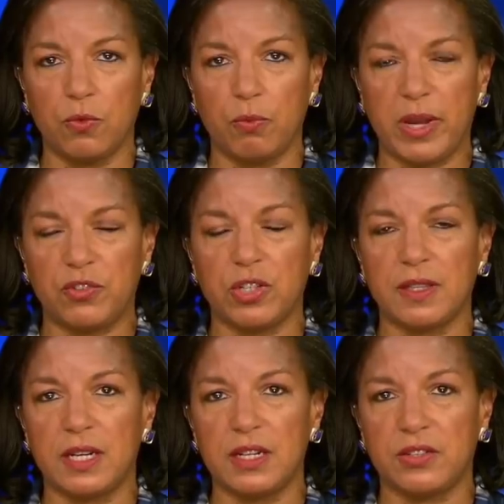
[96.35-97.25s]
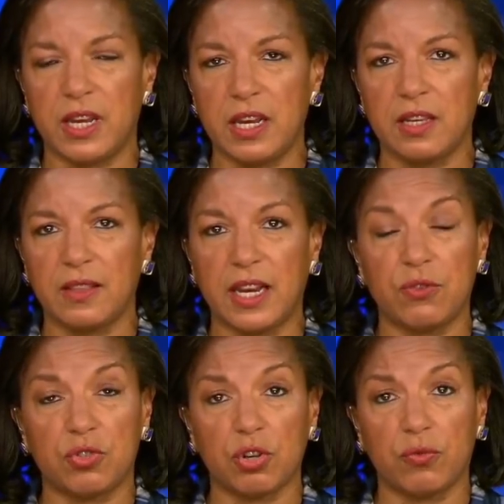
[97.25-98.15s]
mentioned that he's taken that
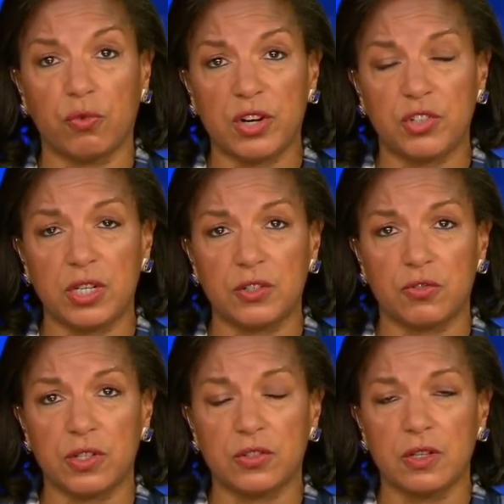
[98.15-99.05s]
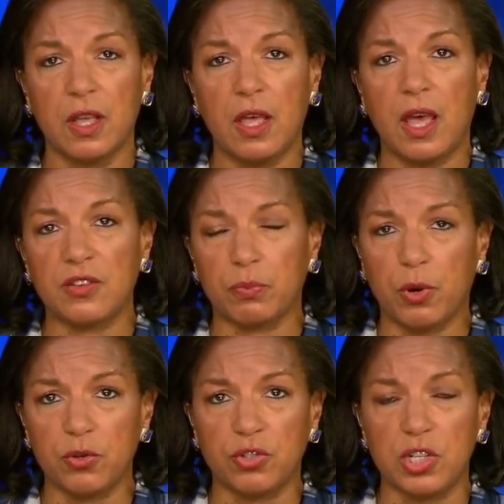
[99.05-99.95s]
have served Russian interests as
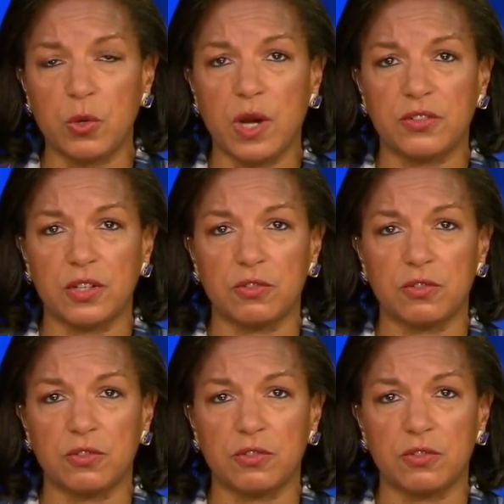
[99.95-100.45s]
opposed to U.S.